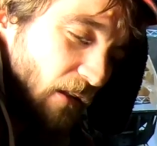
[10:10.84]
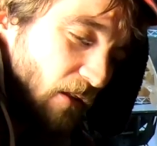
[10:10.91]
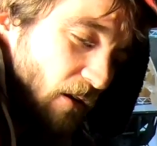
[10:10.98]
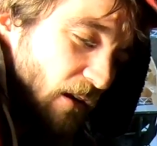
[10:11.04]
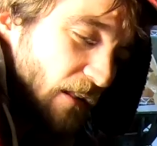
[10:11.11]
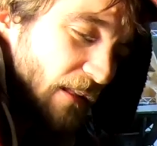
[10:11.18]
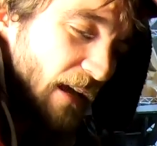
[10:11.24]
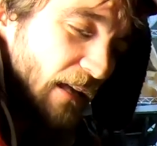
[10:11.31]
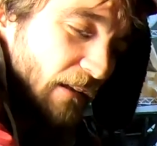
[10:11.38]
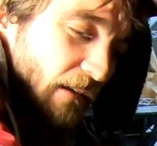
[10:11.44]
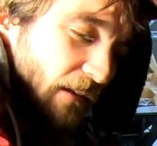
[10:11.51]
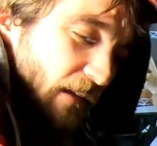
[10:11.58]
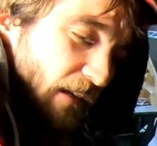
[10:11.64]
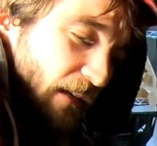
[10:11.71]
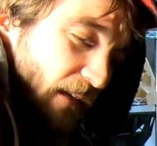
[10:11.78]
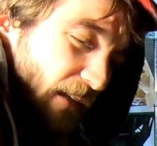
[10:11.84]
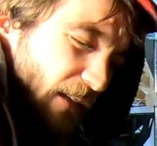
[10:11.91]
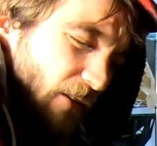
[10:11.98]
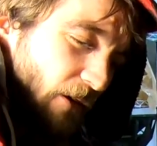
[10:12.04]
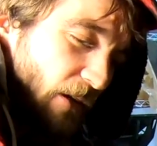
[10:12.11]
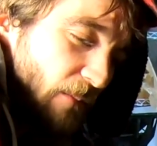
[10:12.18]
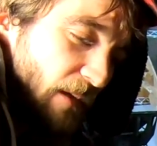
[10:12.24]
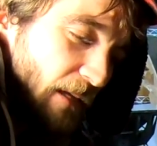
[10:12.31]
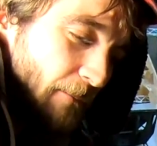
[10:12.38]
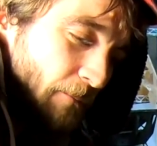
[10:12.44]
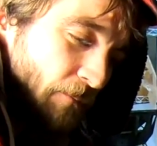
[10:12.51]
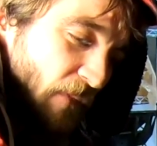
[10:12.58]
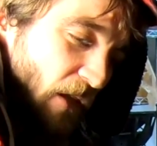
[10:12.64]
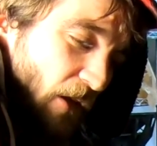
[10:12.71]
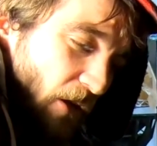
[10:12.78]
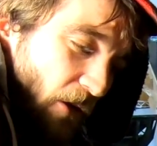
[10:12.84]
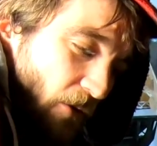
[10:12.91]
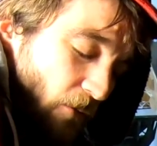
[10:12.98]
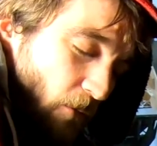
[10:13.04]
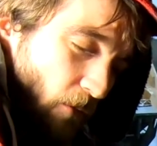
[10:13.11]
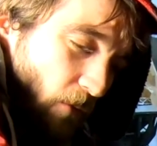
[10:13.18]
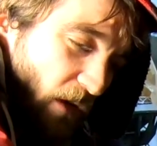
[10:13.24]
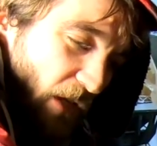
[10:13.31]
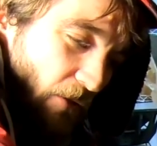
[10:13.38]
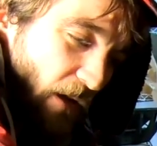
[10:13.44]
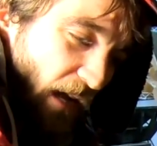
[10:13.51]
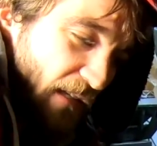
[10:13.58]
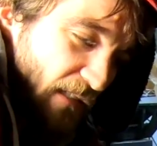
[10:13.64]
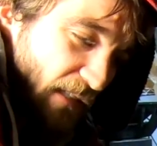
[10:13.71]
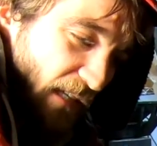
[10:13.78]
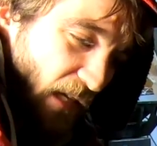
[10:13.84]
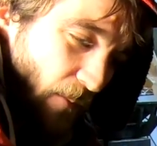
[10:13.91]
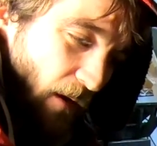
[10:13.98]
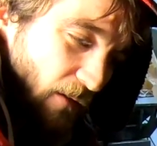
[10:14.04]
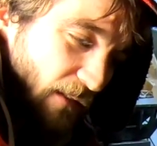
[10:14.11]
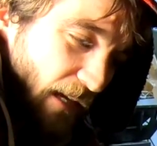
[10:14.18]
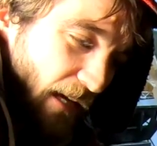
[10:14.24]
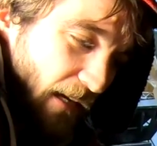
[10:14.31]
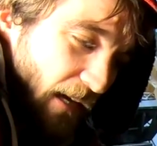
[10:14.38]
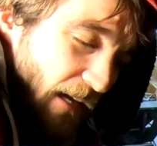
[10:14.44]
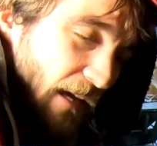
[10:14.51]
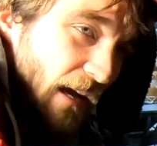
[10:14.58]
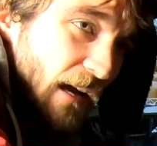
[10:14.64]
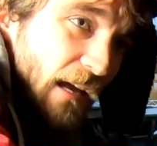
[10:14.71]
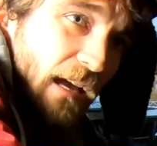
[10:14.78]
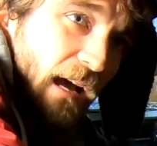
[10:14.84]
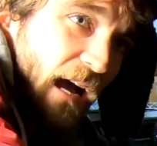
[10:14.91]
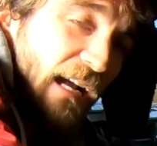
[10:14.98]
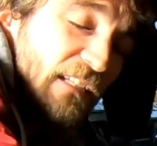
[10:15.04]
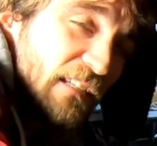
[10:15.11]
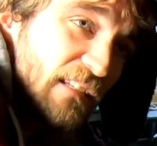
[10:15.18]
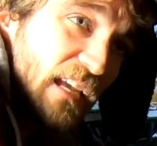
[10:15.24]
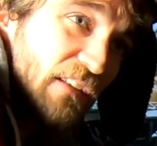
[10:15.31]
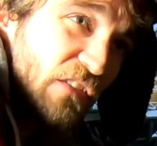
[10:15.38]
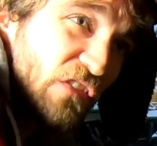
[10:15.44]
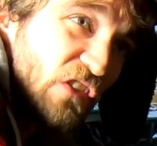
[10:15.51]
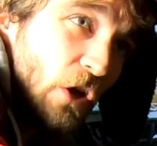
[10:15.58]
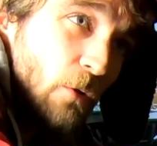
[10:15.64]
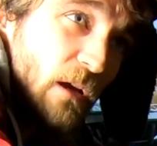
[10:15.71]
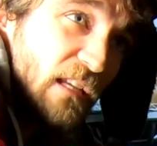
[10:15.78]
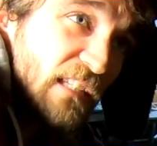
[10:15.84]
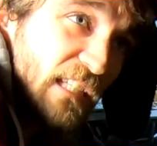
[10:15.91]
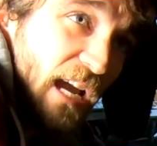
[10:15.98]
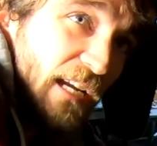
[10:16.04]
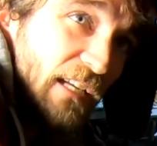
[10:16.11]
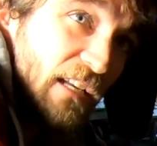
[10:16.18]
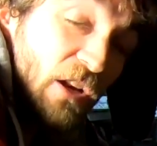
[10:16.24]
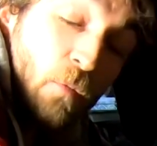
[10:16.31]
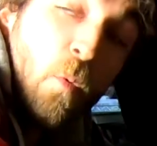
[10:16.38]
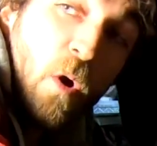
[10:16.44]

a lot of that. You know what I mean? What do you guys think about that? I just get so excited and